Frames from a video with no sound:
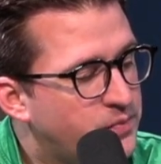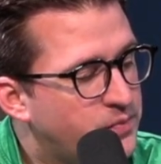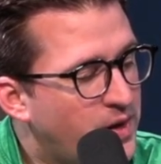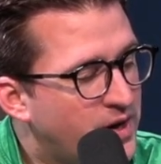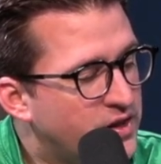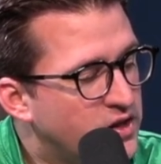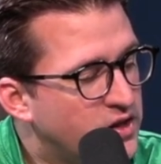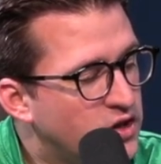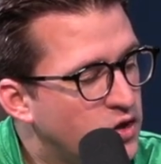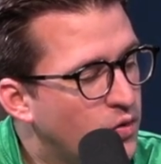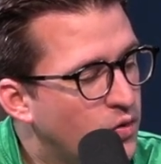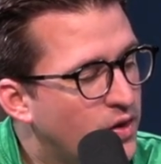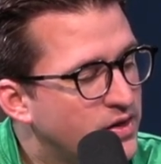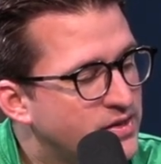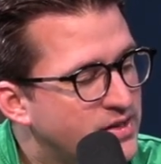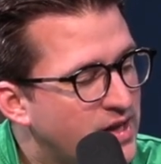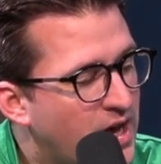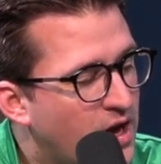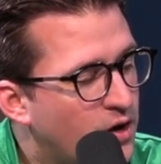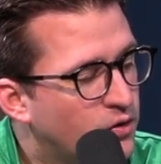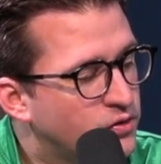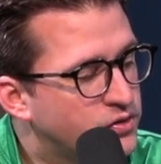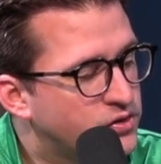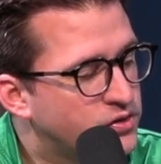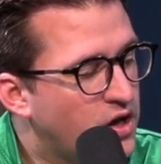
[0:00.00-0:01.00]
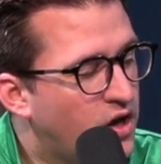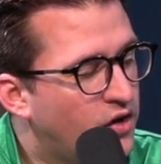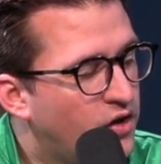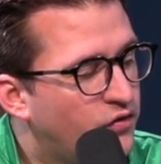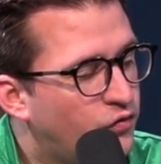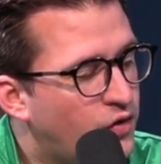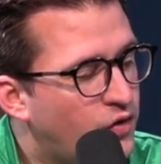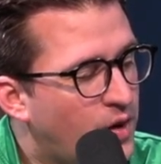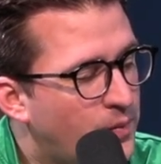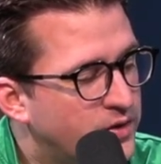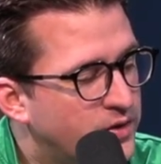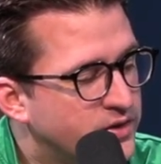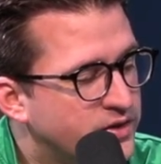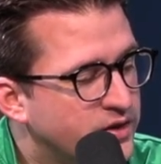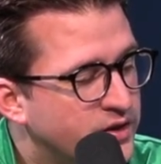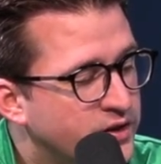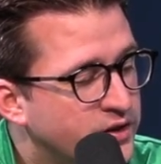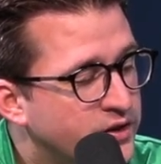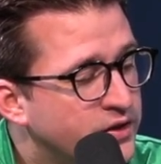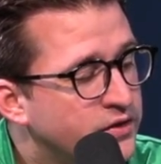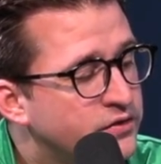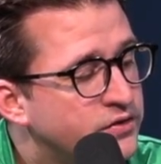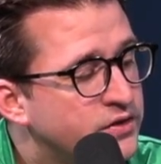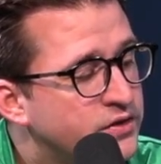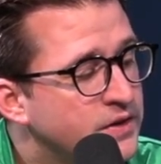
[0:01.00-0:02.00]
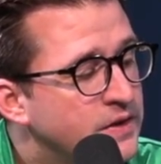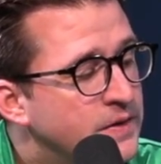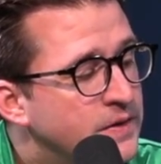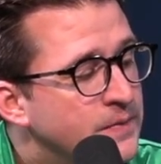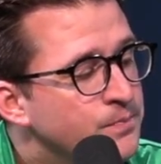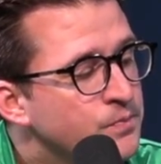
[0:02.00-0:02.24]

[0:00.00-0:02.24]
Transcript: by the U.S. House of Representatives.